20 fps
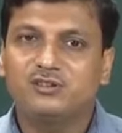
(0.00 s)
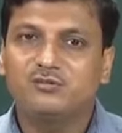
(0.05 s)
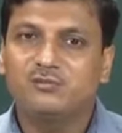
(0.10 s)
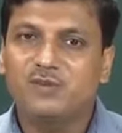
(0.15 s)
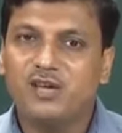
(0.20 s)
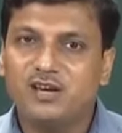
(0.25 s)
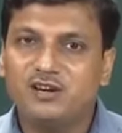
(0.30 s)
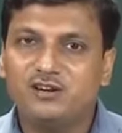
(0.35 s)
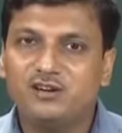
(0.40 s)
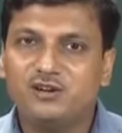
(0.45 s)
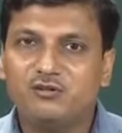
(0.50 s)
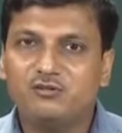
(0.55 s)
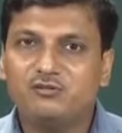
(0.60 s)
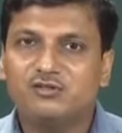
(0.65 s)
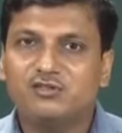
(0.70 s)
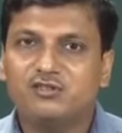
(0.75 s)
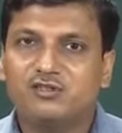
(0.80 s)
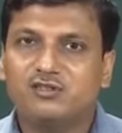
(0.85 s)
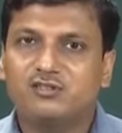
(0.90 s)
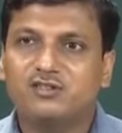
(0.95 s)
may
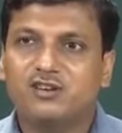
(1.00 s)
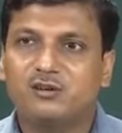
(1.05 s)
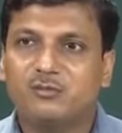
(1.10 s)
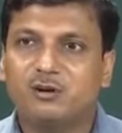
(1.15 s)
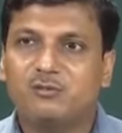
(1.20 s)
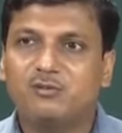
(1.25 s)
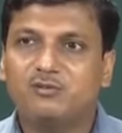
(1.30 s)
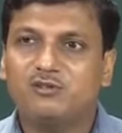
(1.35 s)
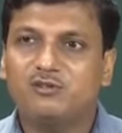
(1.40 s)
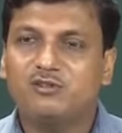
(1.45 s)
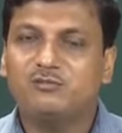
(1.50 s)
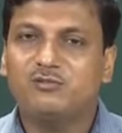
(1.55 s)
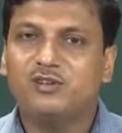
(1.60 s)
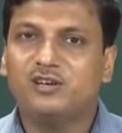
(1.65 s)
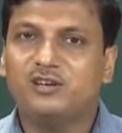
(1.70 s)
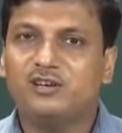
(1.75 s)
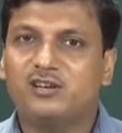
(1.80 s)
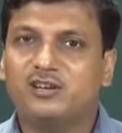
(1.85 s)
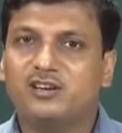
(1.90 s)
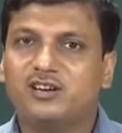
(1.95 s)
induce some amount of
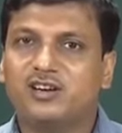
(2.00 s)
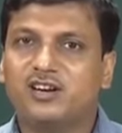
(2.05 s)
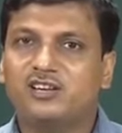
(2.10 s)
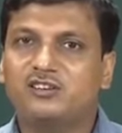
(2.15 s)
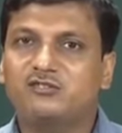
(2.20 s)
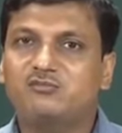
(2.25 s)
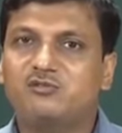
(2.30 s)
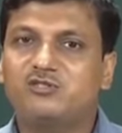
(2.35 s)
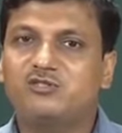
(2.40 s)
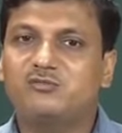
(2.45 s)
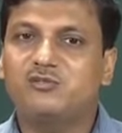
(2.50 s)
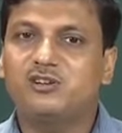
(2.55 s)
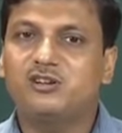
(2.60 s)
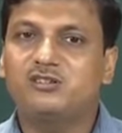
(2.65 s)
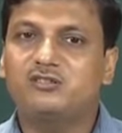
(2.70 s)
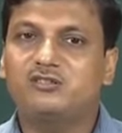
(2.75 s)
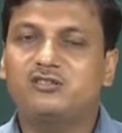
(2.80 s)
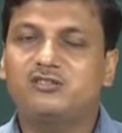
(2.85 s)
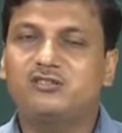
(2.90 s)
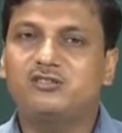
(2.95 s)
the cracking
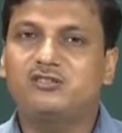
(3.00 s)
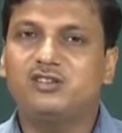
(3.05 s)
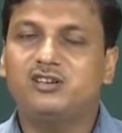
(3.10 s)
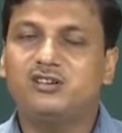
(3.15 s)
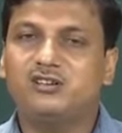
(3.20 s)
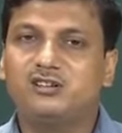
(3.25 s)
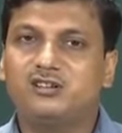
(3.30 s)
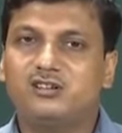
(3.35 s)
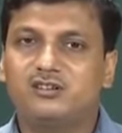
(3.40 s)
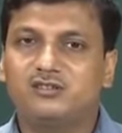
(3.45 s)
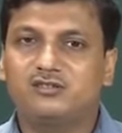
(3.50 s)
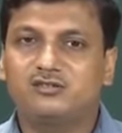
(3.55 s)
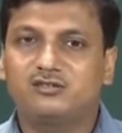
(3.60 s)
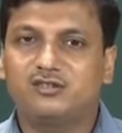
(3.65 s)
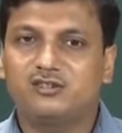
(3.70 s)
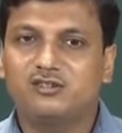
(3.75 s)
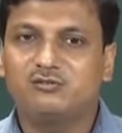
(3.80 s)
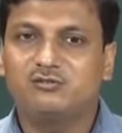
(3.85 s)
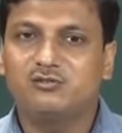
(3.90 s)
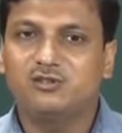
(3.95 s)
phenomena during the
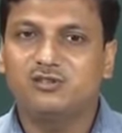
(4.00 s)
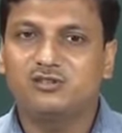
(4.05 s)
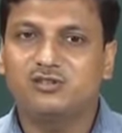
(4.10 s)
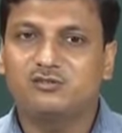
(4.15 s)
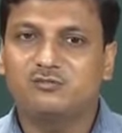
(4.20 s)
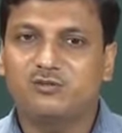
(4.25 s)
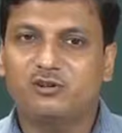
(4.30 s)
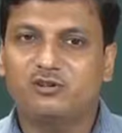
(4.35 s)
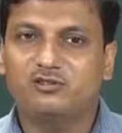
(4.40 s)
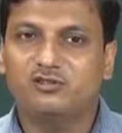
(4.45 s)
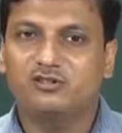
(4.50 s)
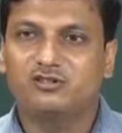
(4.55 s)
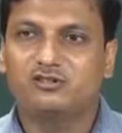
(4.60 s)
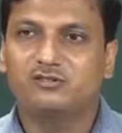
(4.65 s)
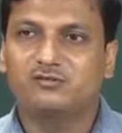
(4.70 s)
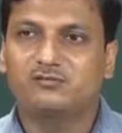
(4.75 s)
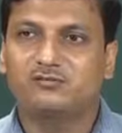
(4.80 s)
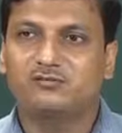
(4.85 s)
solidification process.